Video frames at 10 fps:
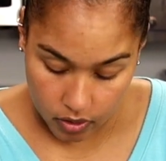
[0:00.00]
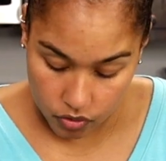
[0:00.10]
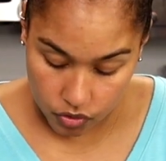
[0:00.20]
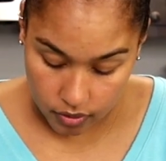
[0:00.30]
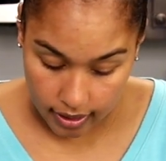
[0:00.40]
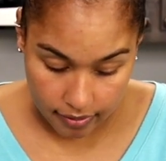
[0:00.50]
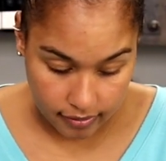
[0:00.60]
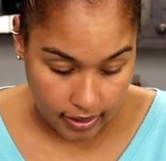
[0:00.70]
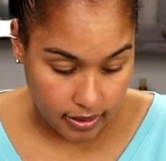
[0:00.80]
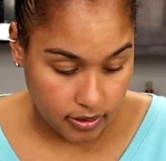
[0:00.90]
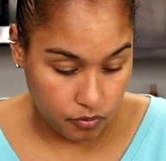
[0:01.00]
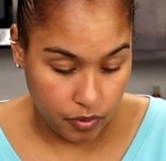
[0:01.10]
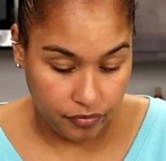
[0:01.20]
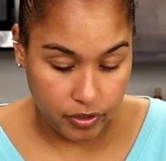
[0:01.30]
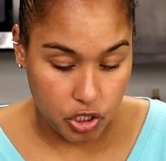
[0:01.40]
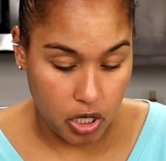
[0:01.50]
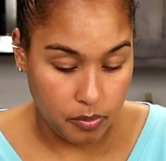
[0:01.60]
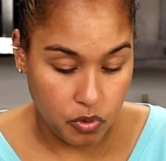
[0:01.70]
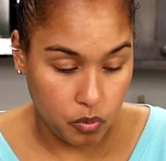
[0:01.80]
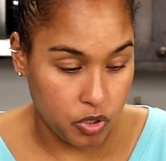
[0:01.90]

so now that that's roughly chopped,